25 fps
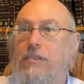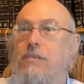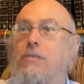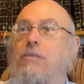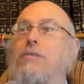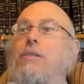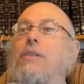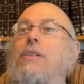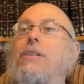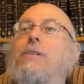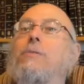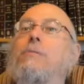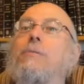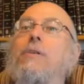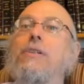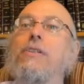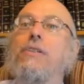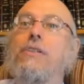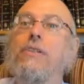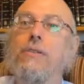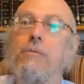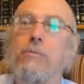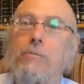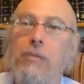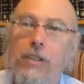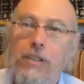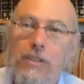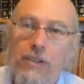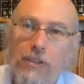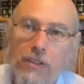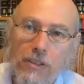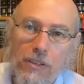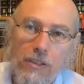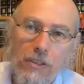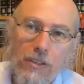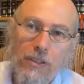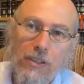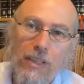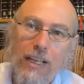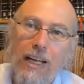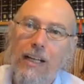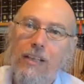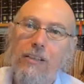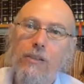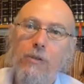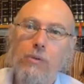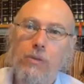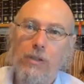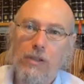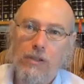What is Moshe? Moshe is a
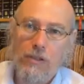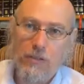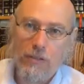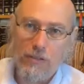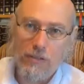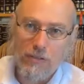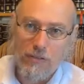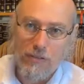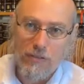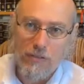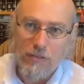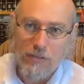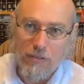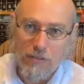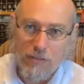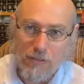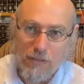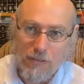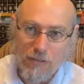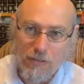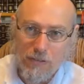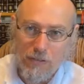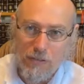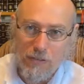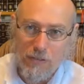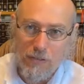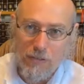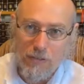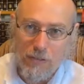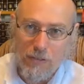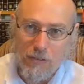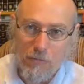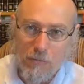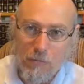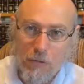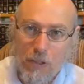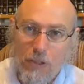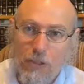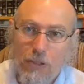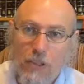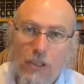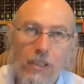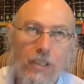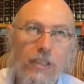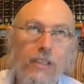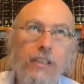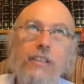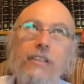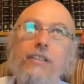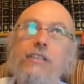conduit.
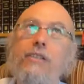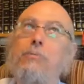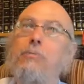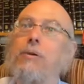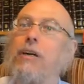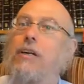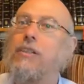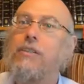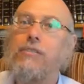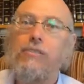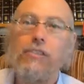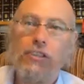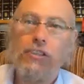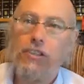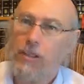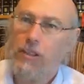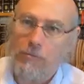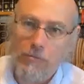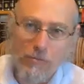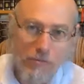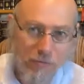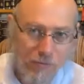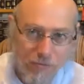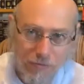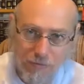Moshe is part of Hashem.